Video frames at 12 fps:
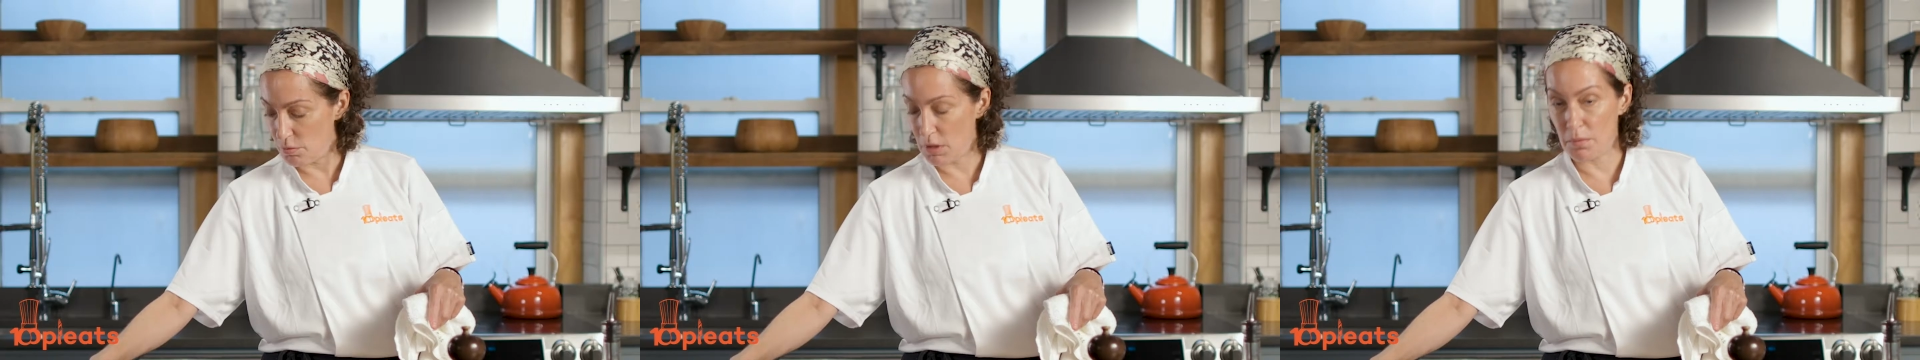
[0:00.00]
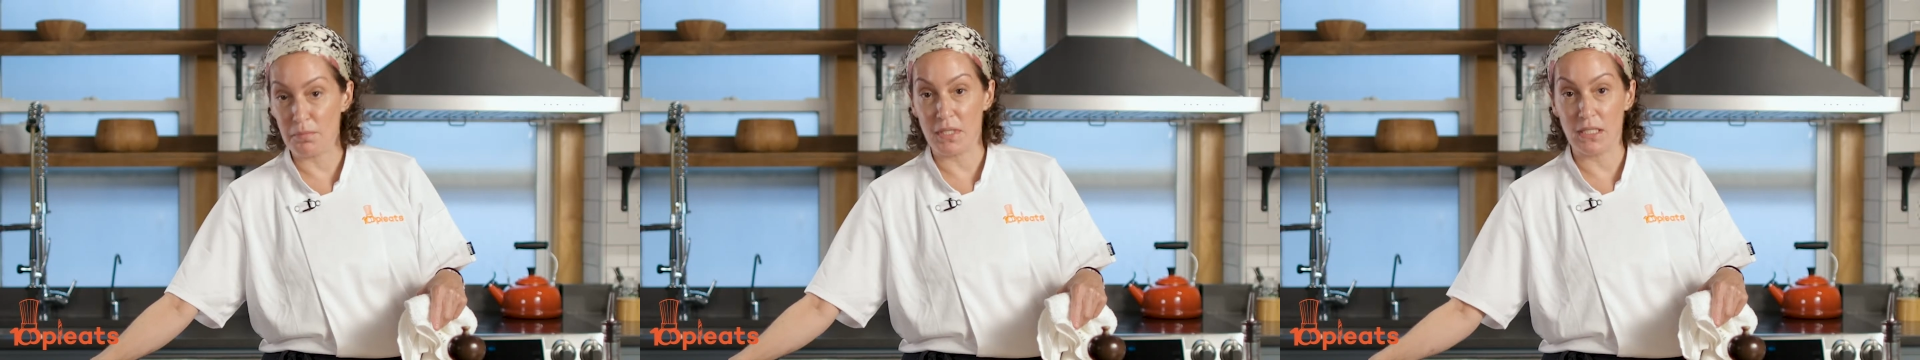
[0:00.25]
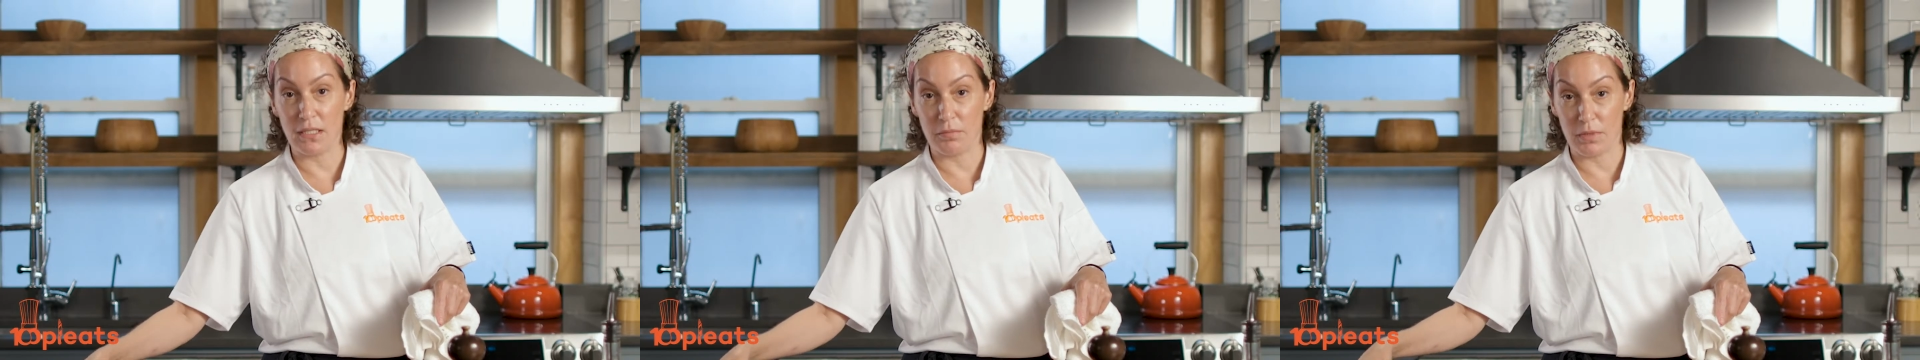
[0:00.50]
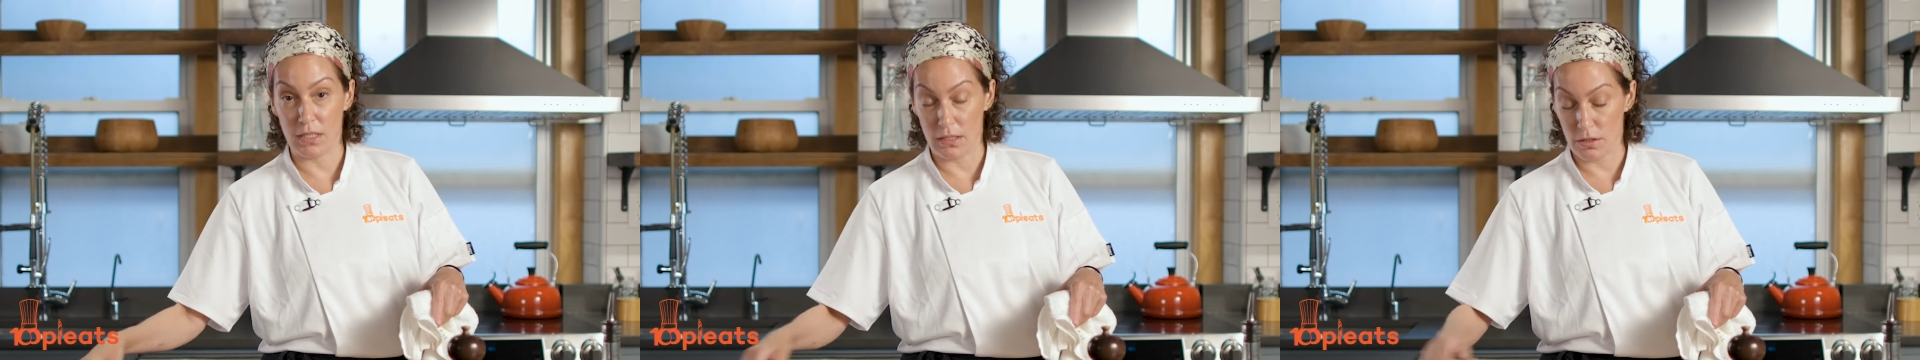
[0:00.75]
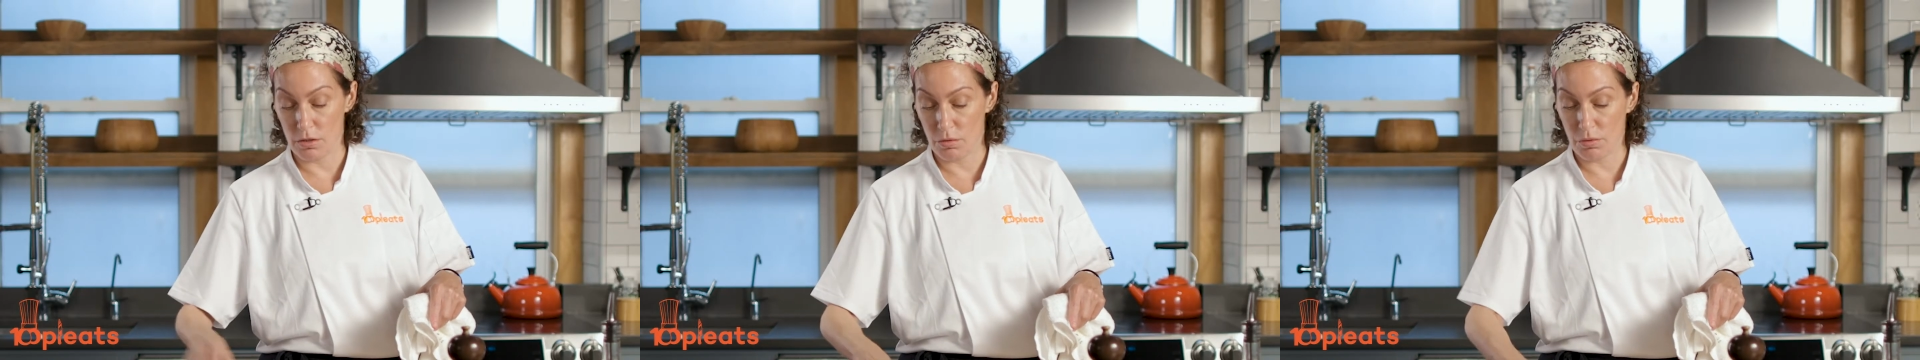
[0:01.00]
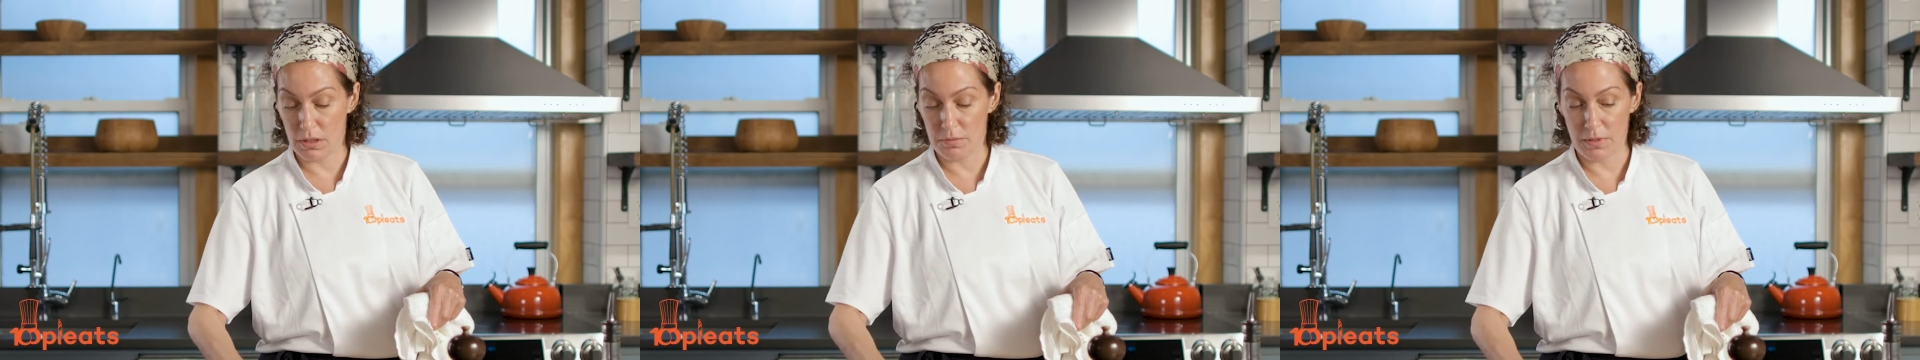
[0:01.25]
want a medium heat. You
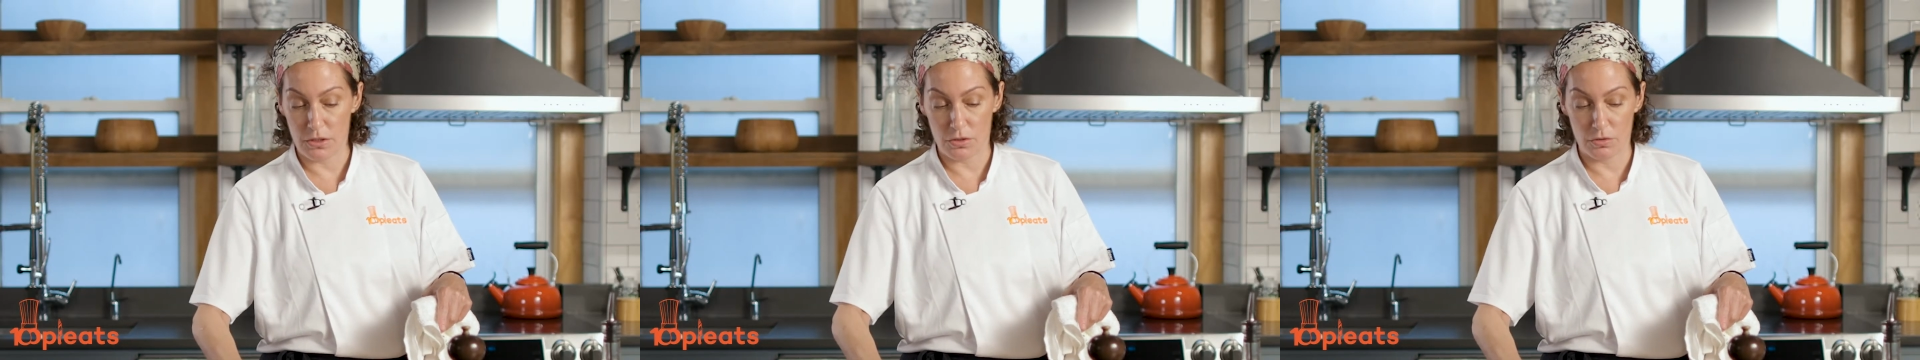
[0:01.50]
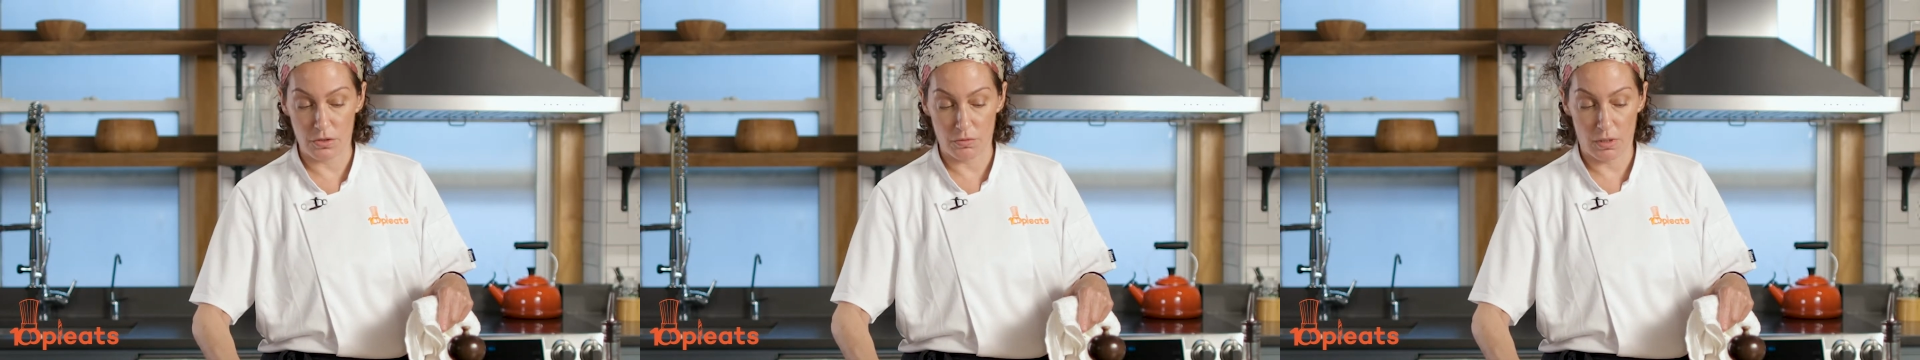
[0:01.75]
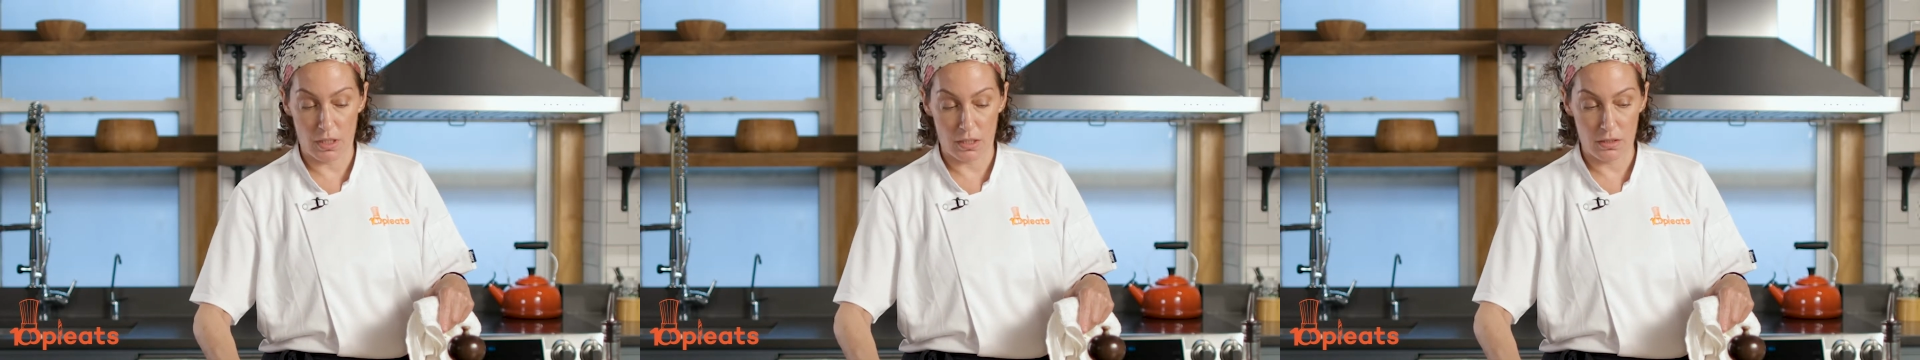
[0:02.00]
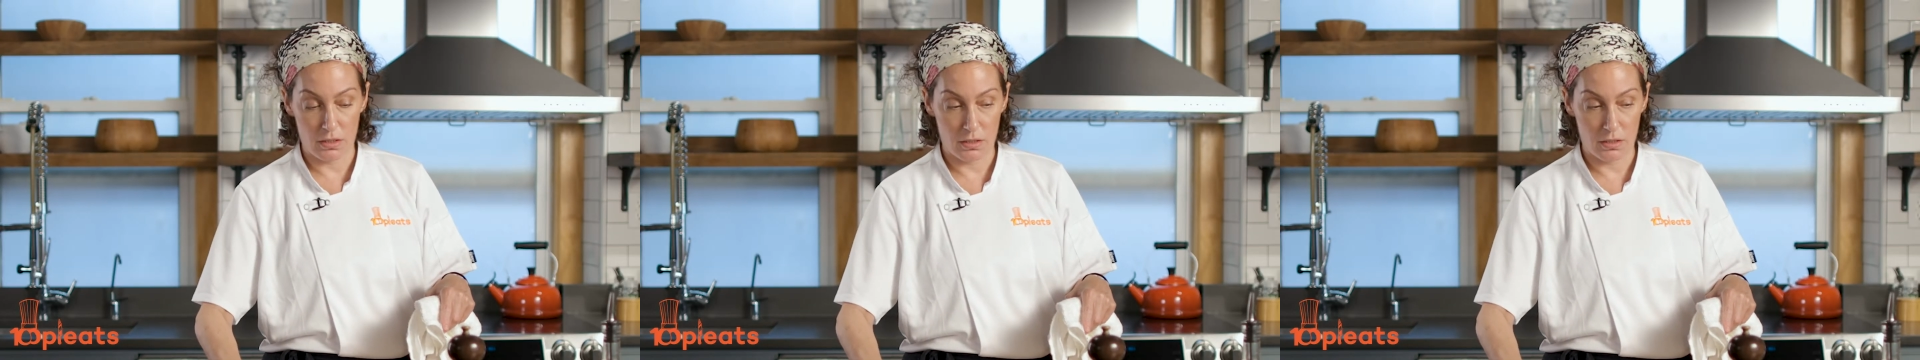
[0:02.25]
don't want it to be too hot.